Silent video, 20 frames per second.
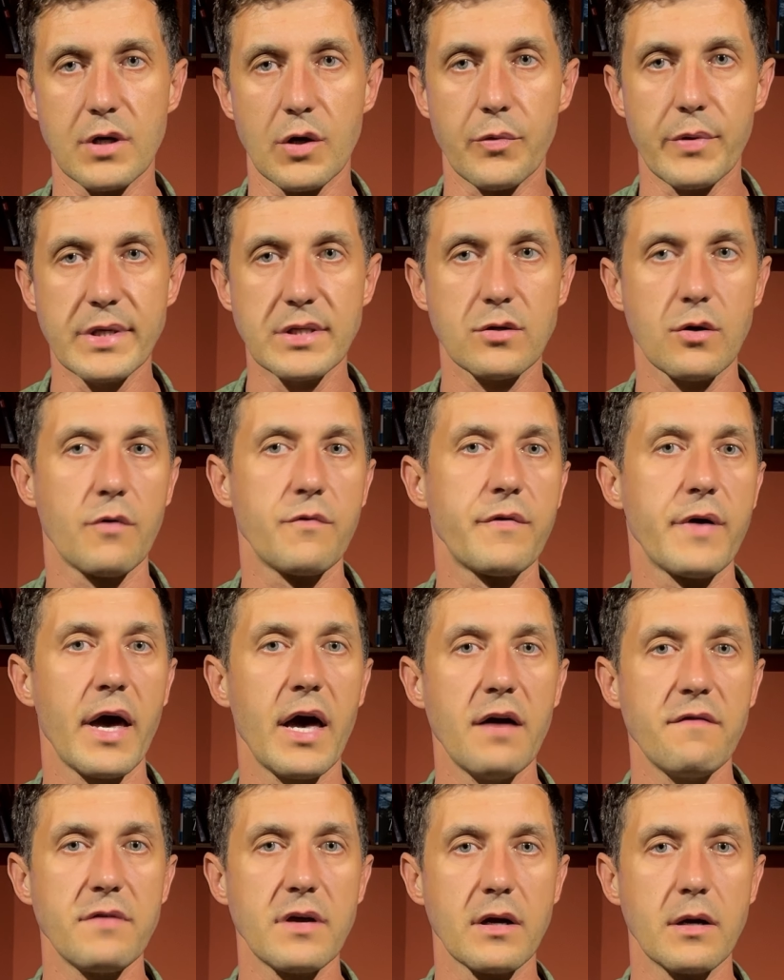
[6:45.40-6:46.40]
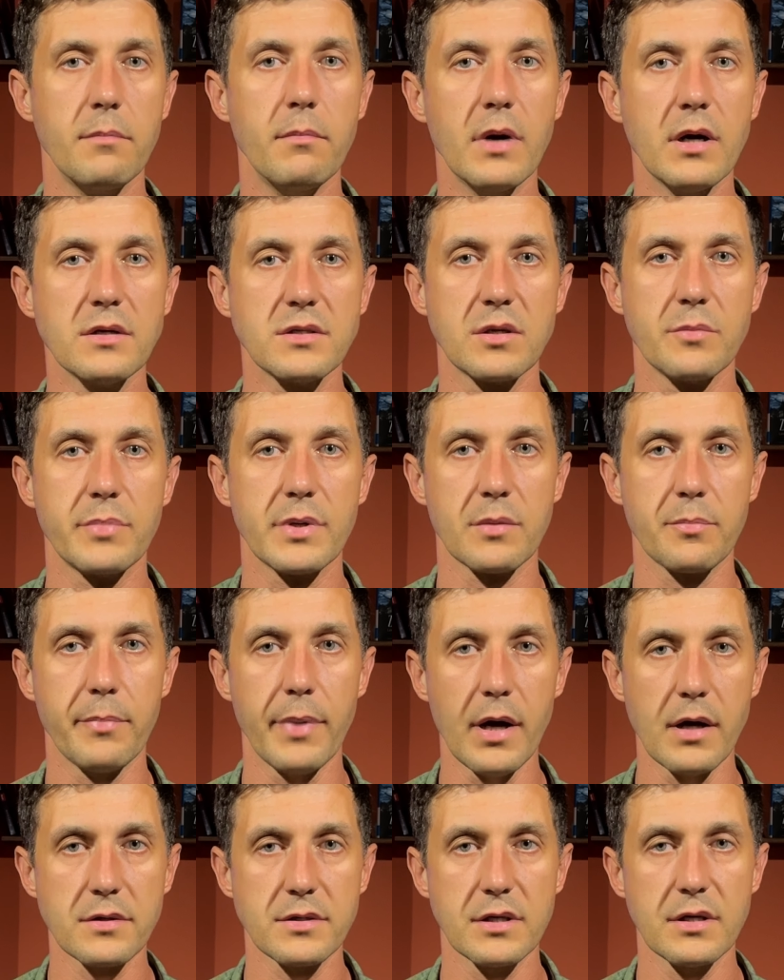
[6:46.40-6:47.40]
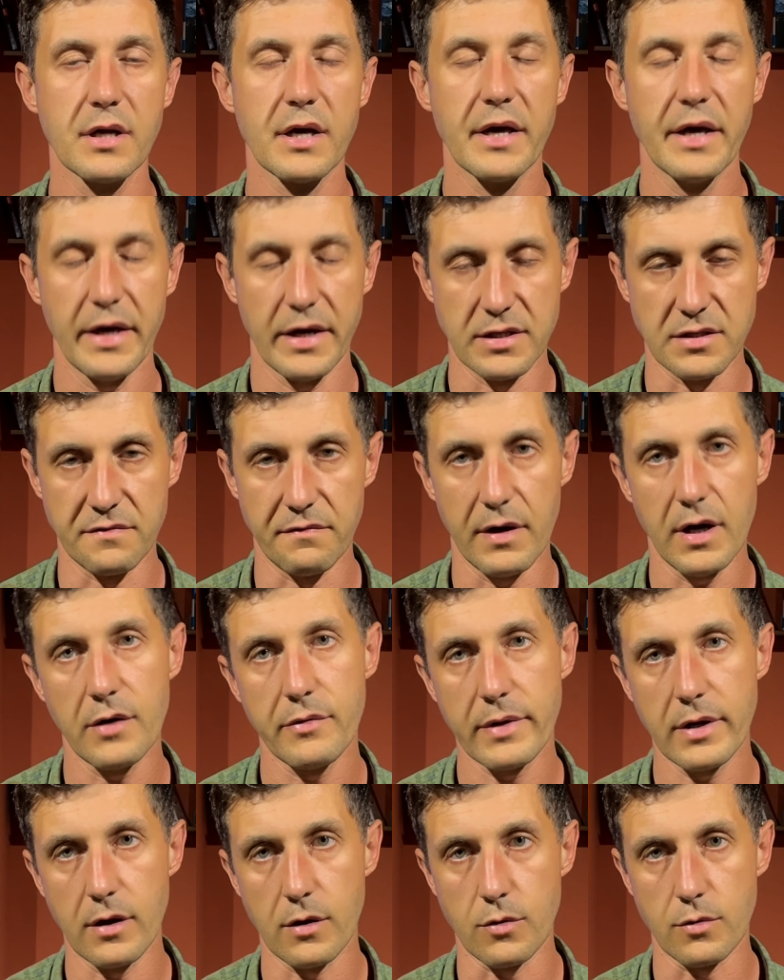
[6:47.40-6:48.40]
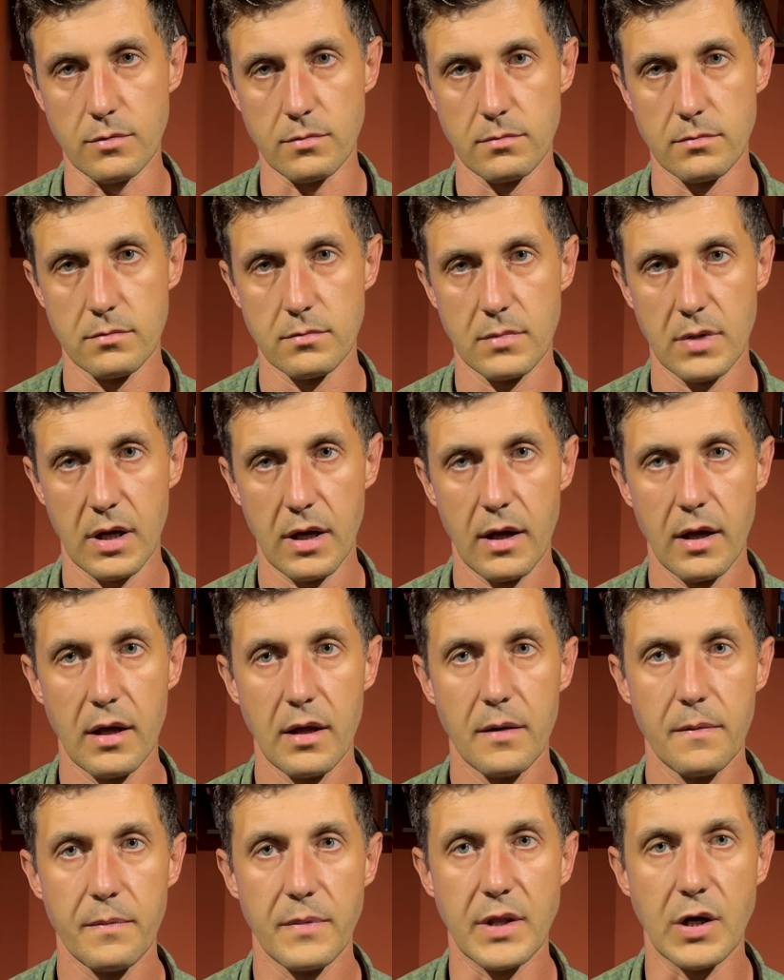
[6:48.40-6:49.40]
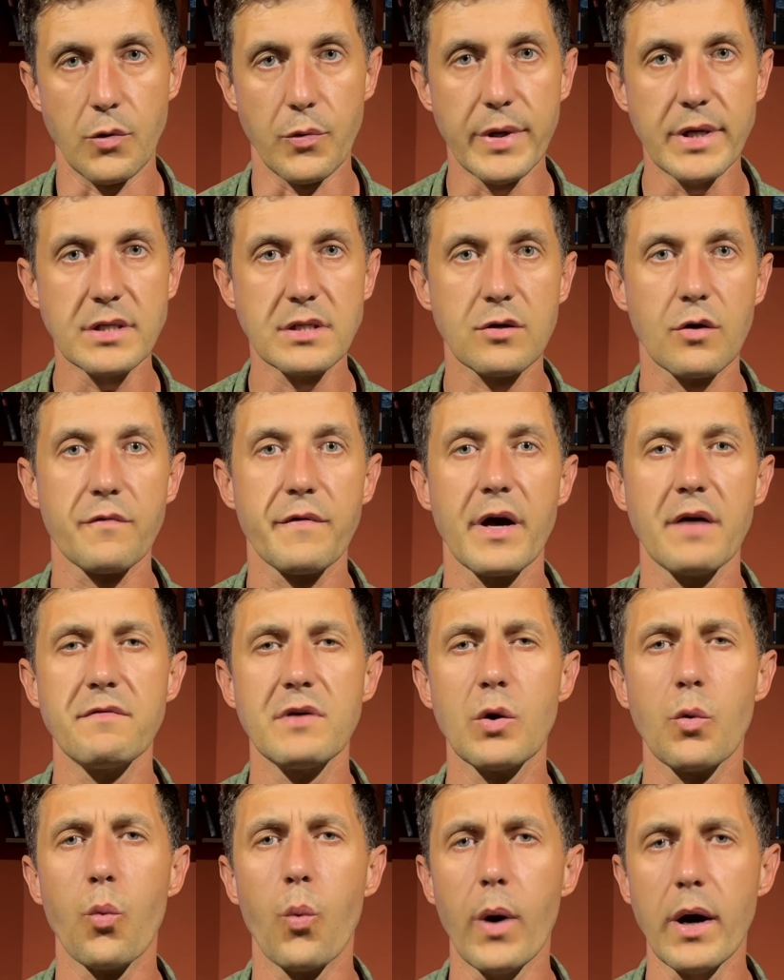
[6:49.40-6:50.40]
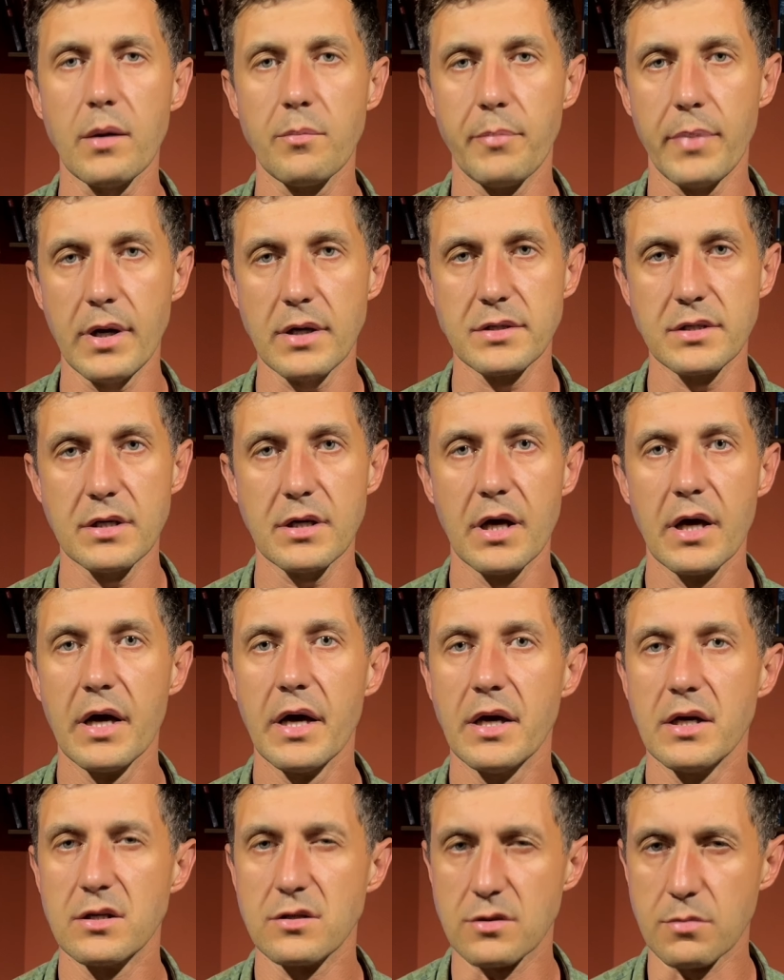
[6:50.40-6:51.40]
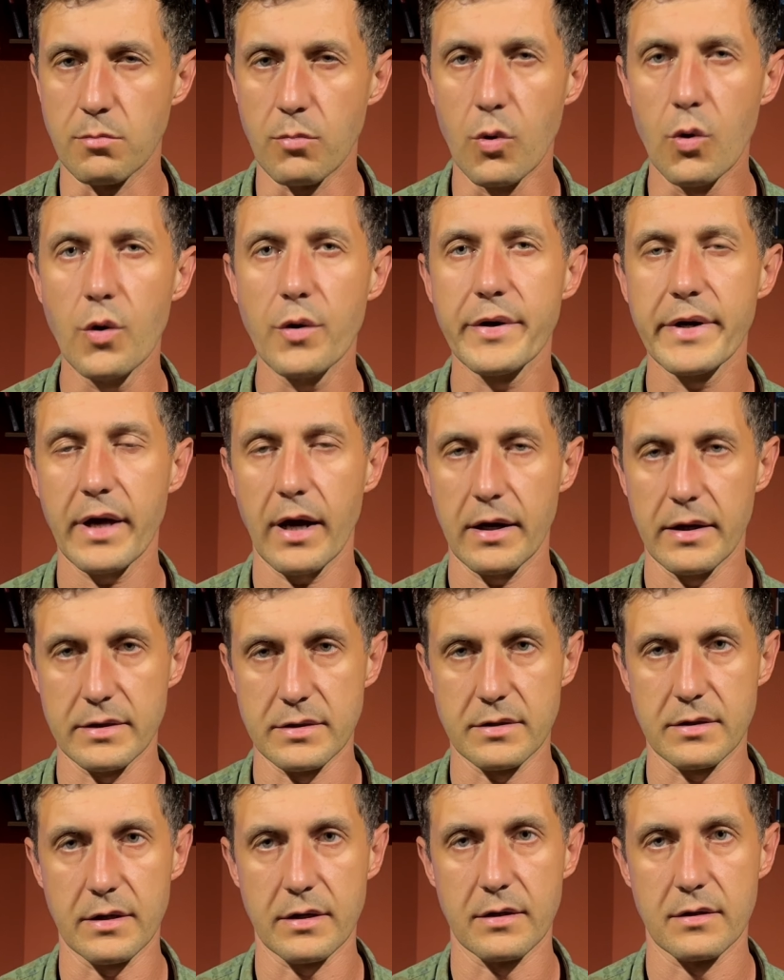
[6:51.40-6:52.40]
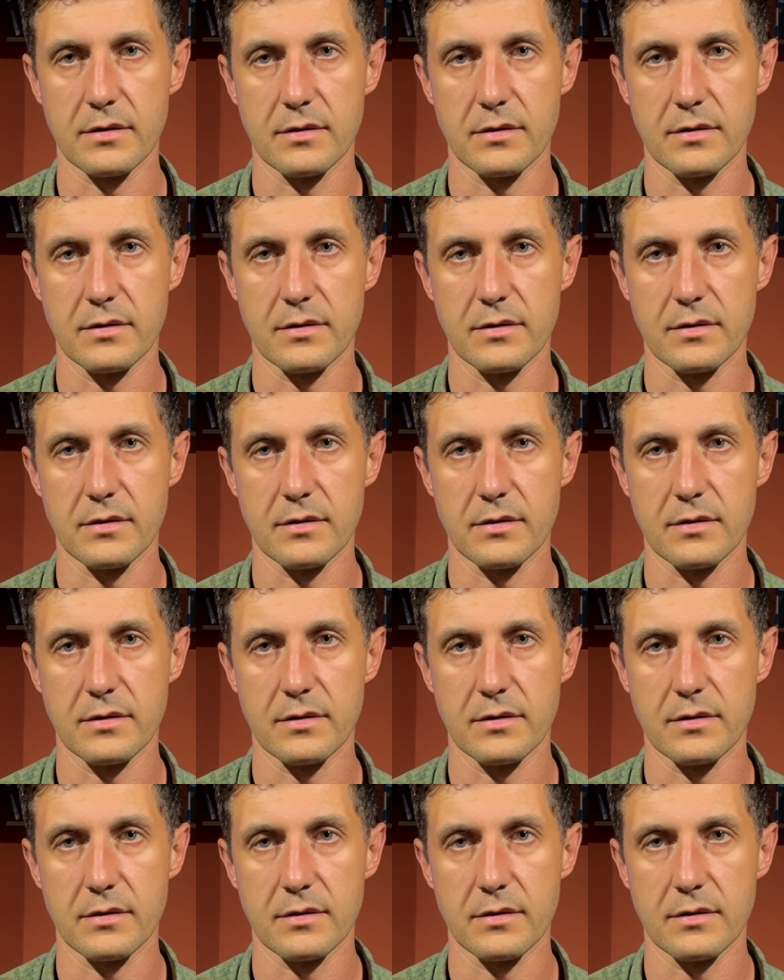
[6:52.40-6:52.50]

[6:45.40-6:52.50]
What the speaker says: risk of having a multiple puncture is very low. The risk of having one puncture is more realistic.